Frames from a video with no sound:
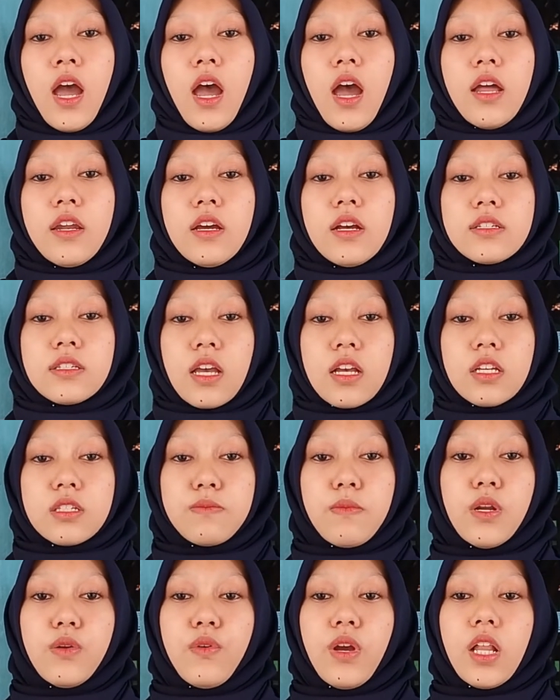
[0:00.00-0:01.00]
The
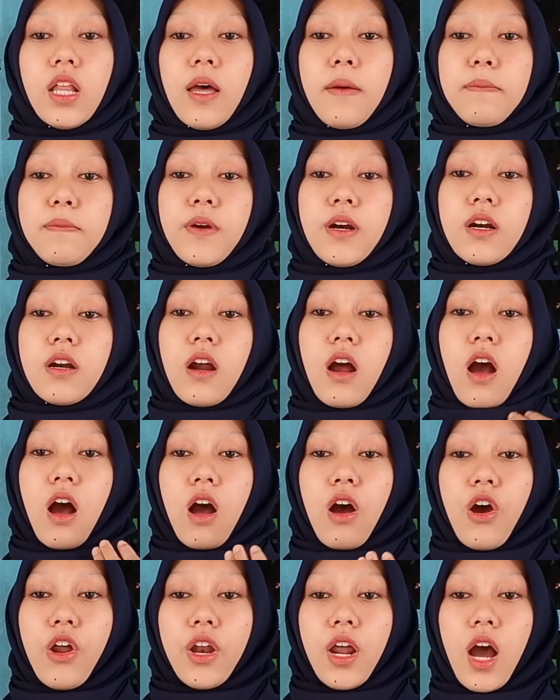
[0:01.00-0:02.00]
assessment will appear
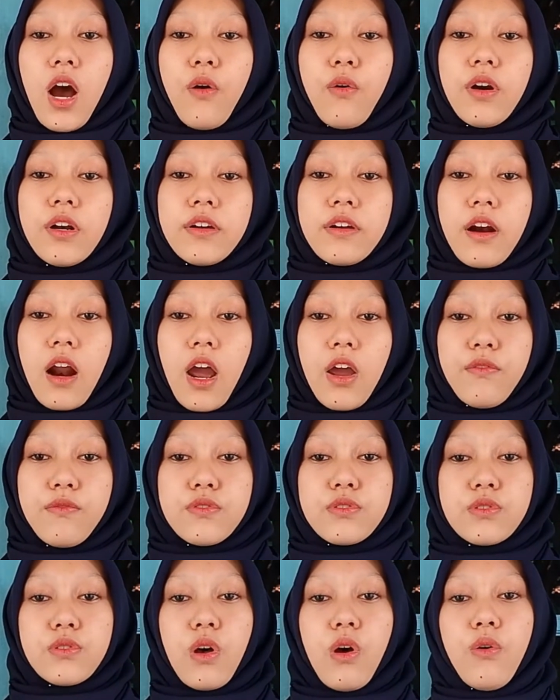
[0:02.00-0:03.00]
on our drive,
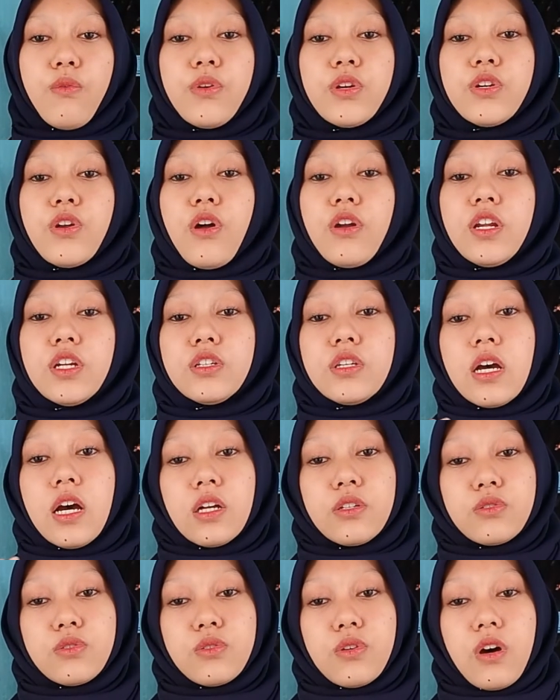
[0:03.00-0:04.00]
so we don't need
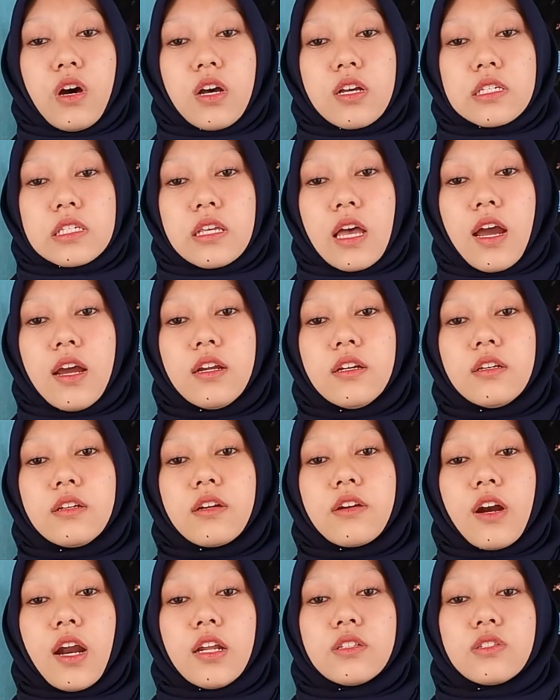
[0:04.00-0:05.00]
to assign
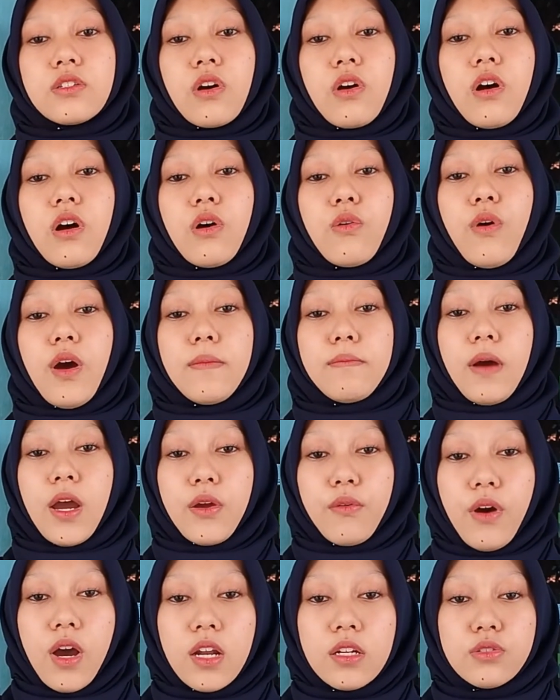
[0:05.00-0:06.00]
grades one by
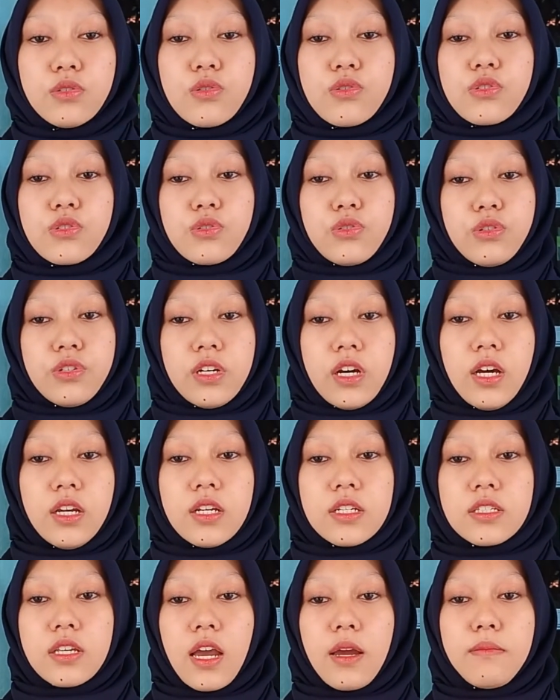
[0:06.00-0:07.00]
one to student
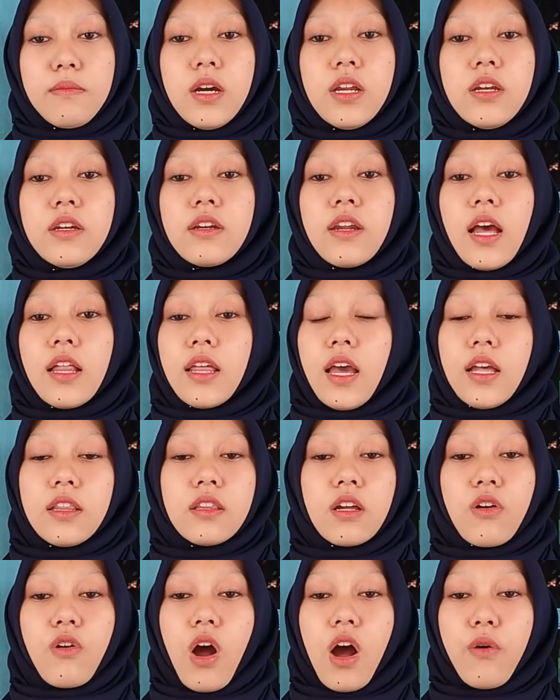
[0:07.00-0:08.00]
assignment that
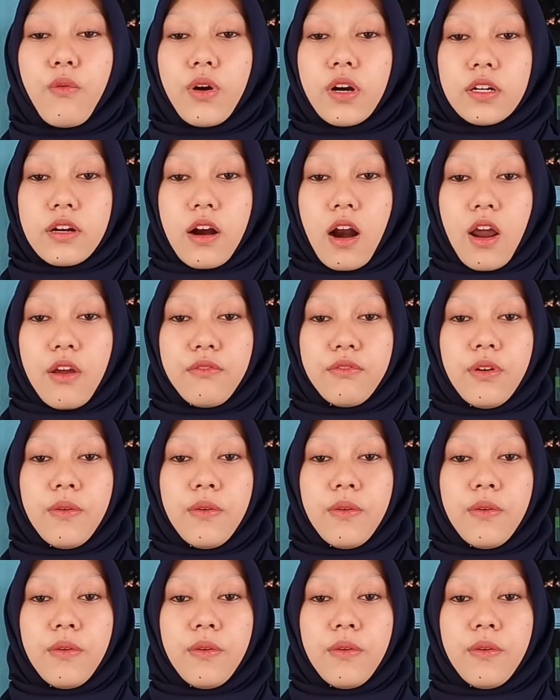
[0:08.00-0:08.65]
enter our drive.